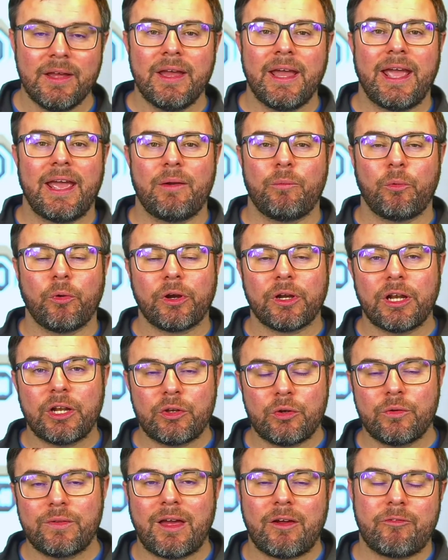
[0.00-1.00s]
And we're gonna
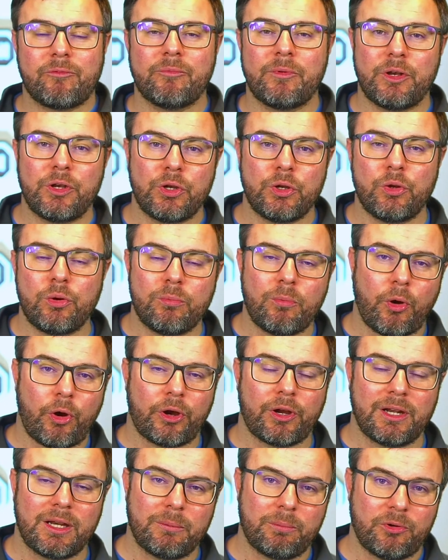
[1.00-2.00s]
do that from a new
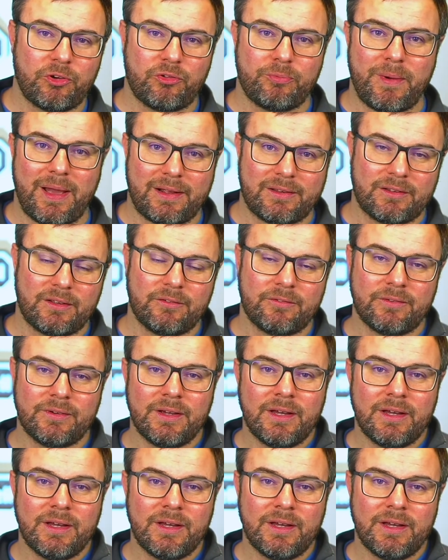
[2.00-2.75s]
marketing perspective.